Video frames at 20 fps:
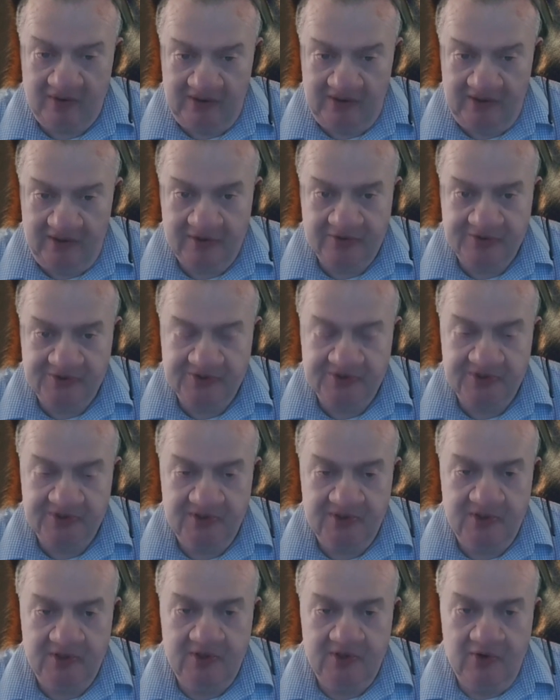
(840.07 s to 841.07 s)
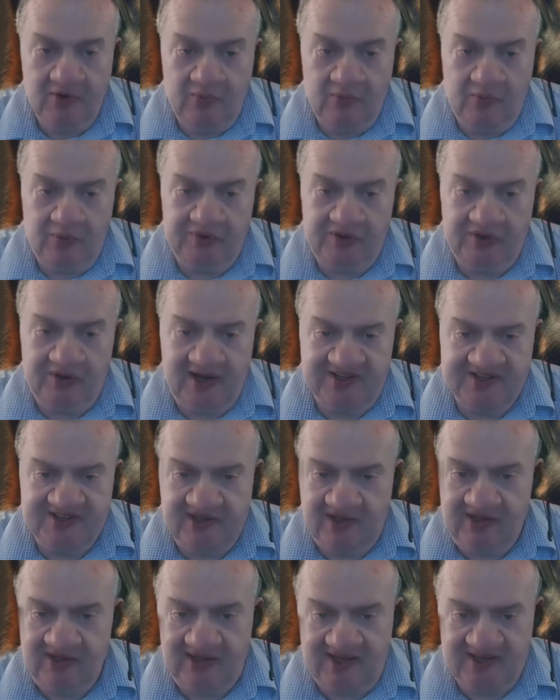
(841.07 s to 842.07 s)
leaders, whether that's the
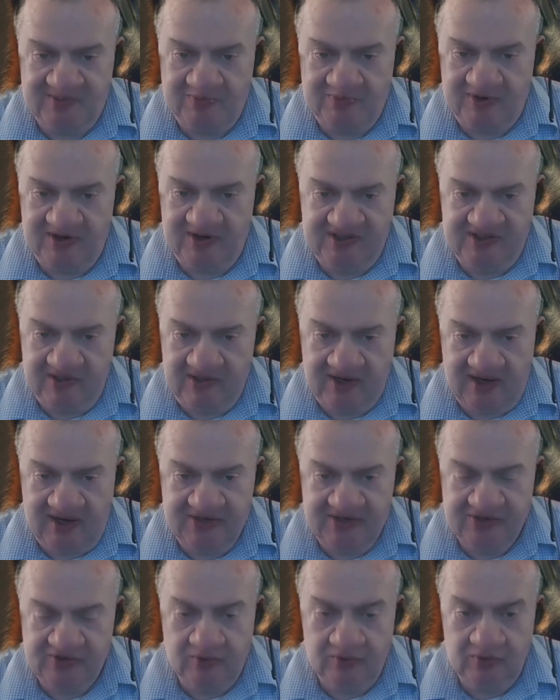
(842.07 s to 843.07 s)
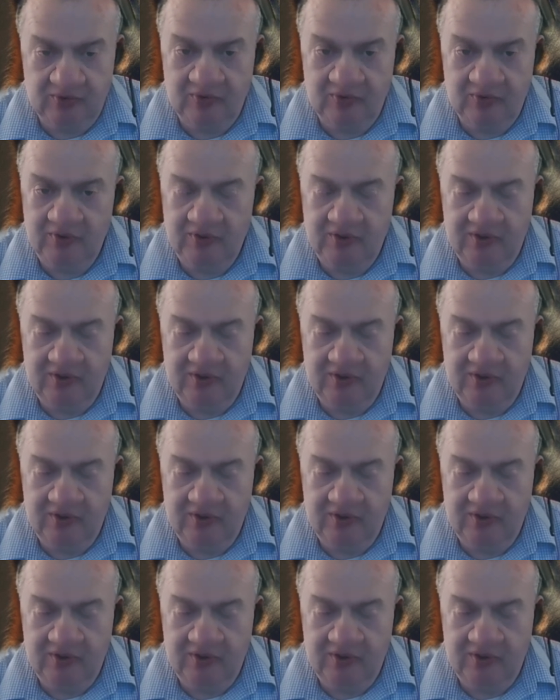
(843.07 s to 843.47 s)
class president in high school,